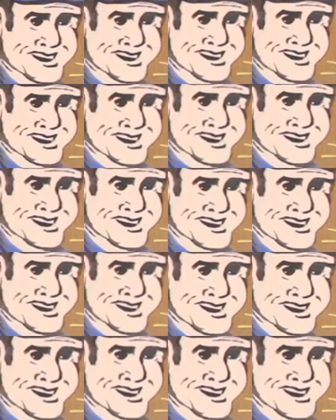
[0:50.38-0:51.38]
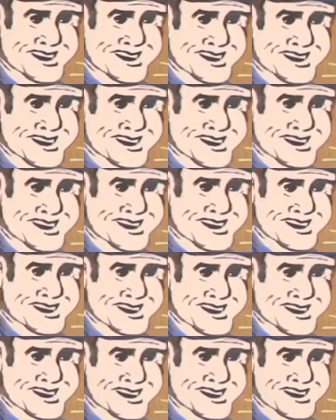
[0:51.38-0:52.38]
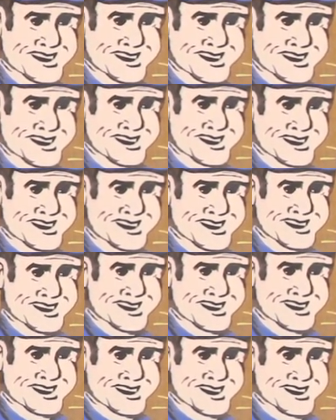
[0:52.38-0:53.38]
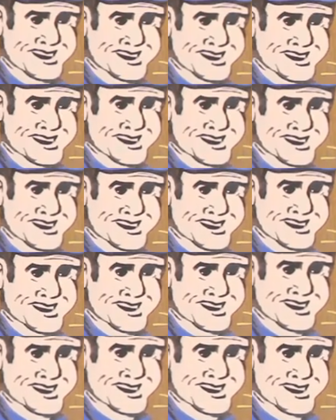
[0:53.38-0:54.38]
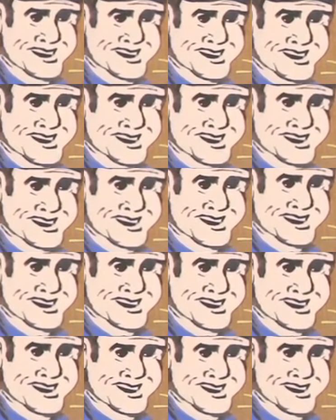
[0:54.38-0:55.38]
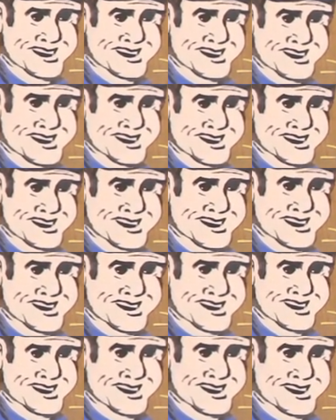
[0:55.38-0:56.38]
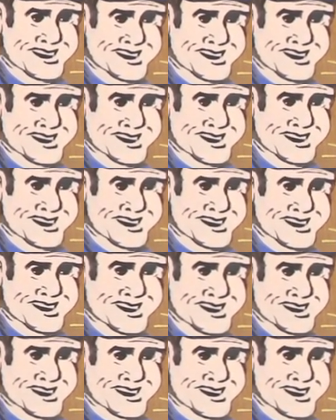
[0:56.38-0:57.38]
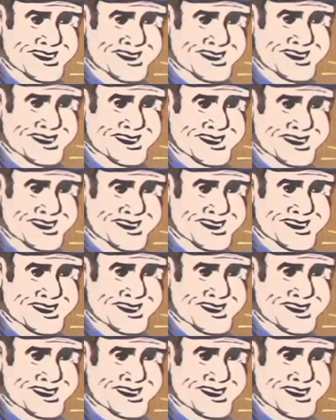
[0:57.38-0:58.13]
No words are spoken by the person on screen.